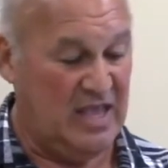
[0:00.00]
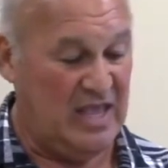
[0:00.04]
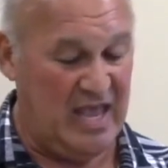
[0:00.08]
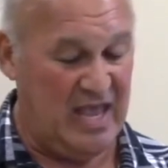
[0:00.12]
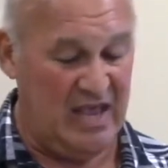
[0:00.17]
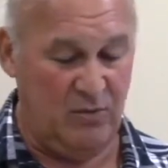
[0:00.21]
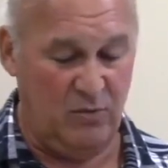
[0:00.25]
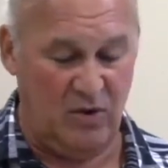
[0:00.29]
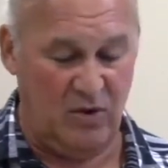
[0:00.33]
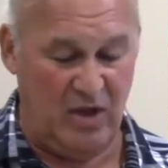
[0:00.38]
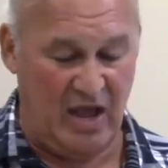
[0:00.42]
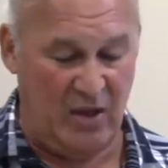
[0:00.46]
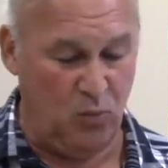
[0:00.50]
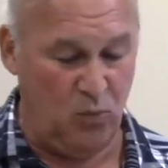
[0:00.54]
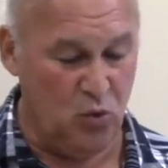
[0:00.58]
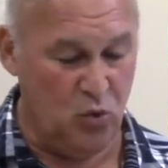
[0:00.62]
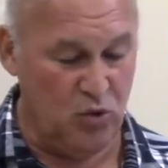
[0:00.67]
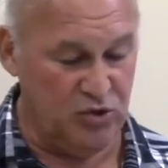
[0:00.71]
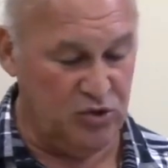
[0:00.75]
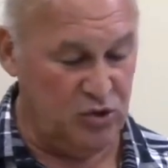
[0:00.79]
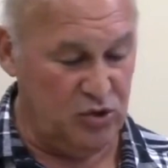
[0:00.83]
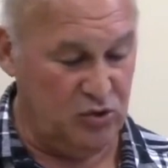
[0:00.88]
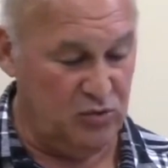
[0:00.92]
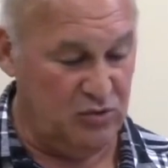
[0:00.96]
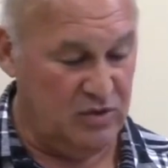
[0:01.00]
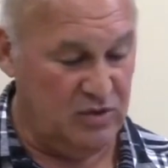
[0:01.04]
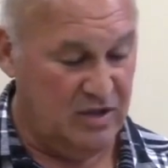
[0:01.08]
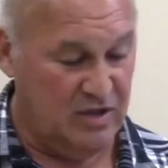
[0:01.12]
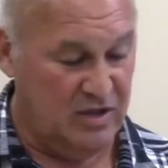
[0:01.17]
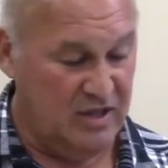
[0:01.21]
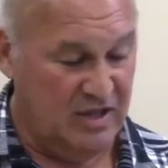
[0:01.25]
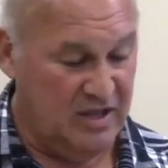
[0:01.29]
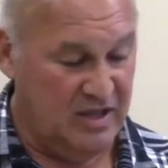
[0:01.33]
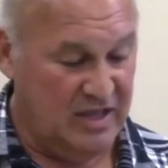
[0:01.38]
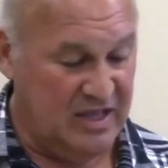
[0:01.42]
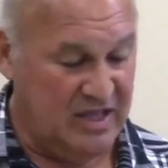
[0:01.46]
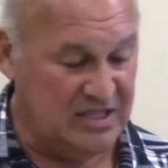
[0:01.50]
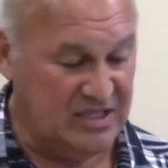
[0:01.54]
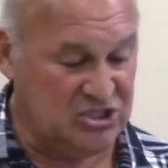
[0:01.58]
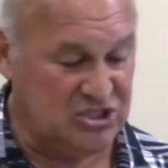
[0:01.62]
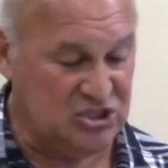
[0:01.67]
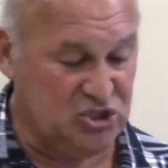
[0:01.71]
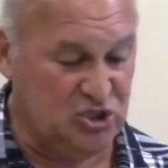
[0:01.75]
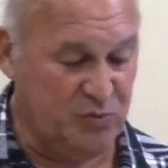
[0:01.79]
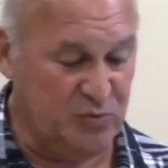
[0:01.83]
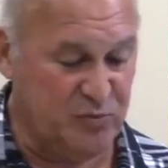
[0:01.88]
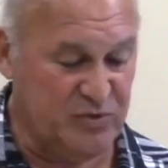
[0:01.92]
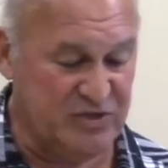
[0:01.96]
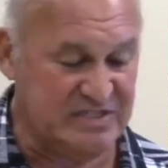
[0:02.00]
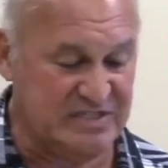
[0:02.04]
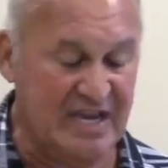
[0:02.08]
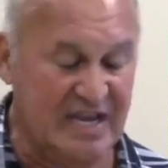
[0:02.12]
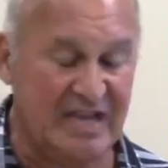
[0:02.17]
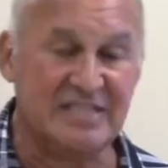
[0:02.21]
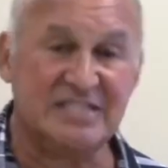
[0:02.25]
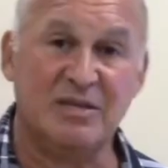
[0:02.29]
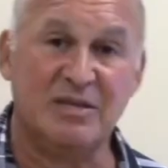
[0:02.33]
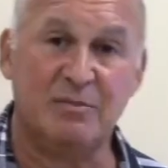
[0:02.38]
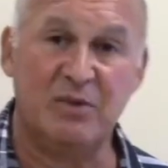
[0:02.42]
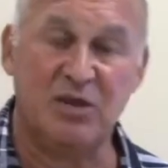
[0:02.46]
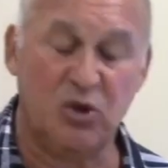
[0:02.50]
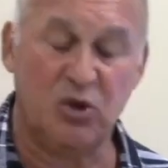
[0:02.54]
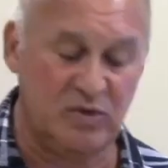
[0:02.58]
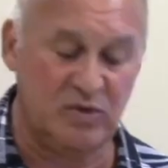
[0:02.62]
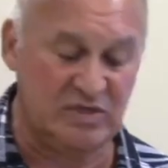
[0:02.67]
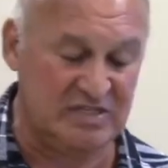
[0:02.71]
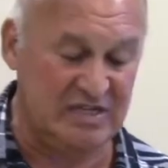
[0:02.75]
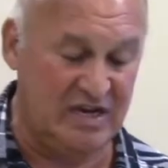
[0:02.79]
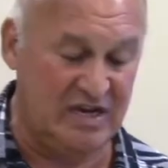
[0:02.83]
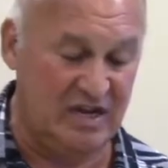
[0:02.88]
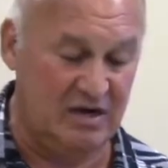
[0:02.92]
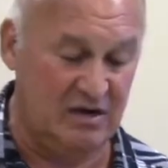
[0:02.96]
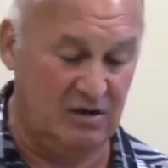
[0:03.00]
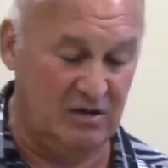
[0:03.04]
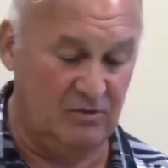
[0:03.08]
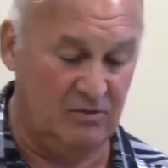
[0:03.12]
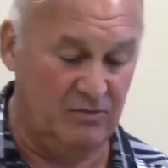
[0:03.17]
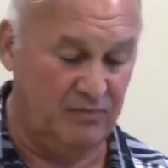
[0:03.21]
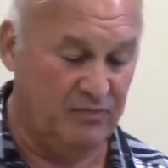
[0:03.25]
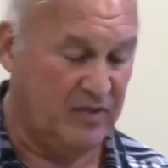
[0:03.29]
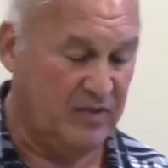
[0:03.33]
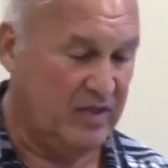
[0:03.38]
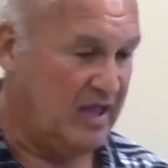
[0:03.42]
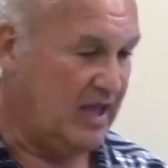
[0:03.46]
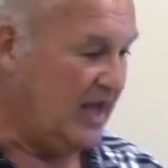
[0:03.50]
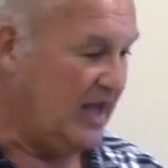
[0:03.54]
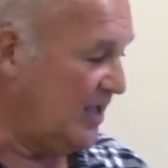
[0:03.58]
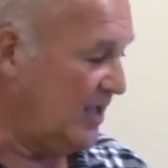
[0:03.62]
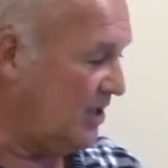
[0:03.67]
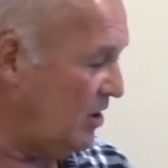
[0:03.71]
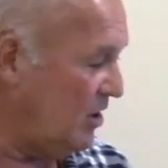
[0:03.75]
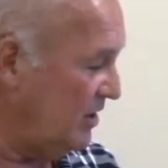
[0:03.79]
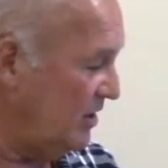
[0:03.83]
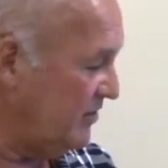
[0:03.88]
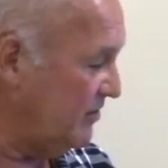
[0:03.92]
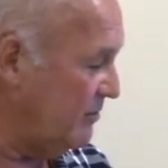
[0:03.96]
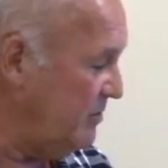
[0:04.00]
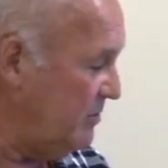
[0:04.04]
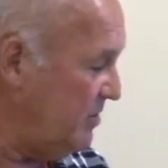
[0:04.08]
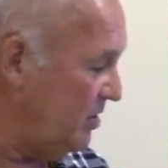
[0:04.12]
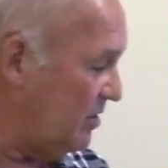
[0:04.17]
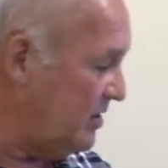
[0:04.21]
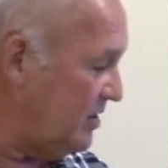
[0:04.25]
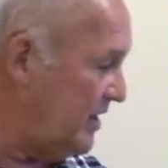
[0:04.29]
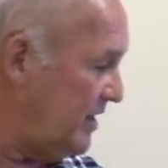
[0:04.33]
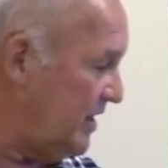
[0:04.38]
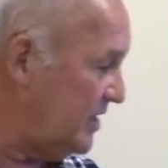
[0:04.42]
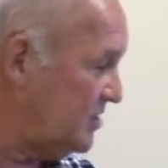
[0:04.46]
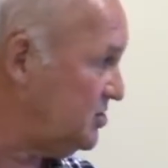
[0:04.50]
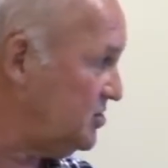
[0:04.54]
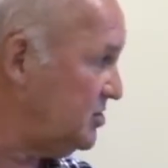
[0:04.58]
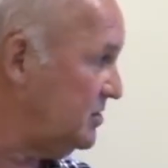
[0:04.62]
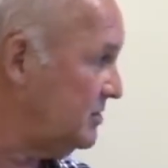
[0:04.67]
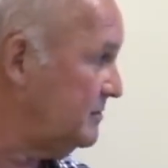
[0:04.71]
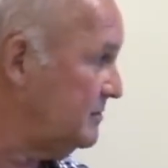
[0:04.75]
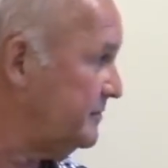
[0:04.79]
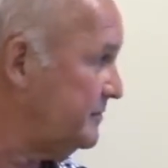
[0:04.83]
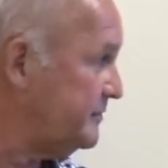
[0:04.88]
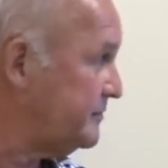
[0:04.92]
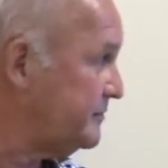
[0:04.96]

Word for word: And I warn you, it's too precise to be coincidental. I call it the middle connection.